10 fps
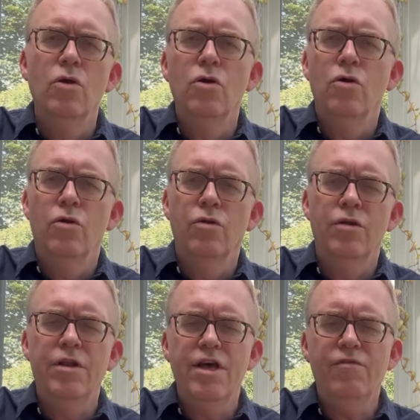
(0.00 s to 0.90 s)

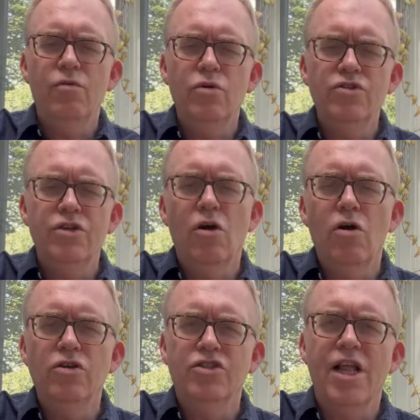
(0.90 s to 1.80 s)
There never was a
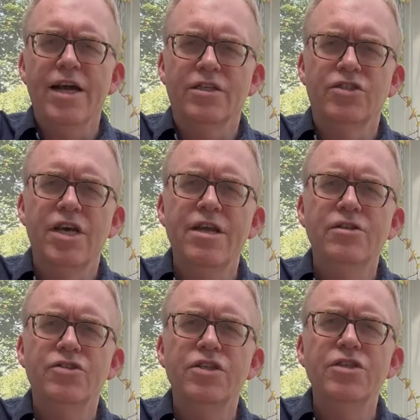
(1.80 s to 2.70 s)
horse like a
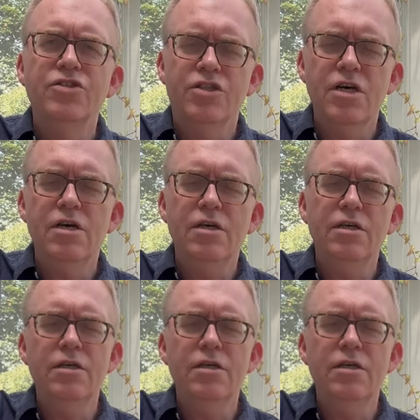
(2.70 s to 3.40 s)
Tennessee Stud.